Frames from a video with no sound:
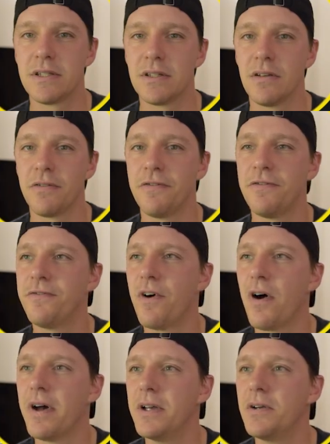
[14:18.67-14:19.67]
the
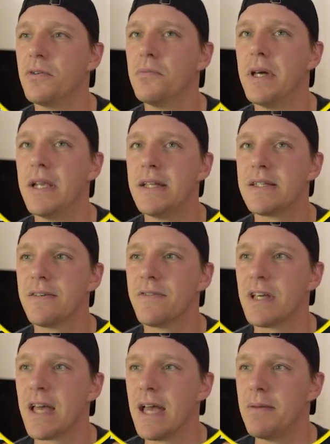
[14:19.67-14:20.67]
final minutes of the
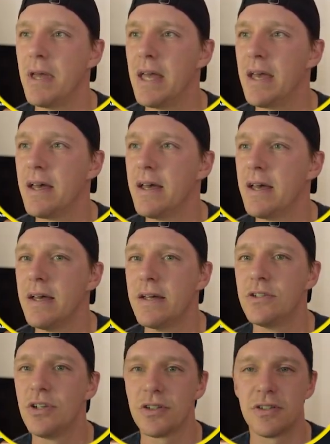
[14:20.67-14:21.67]
game here,
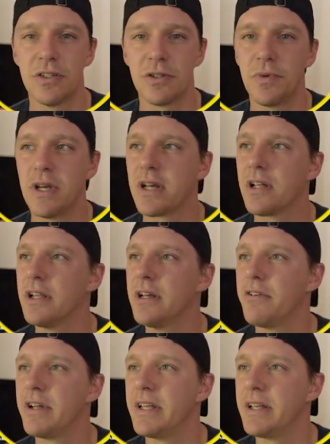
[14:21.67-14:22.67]
just as we're
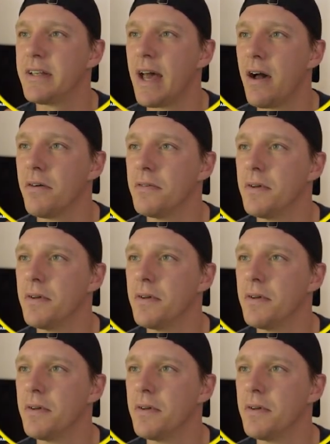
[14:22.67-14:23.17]
clearing it down.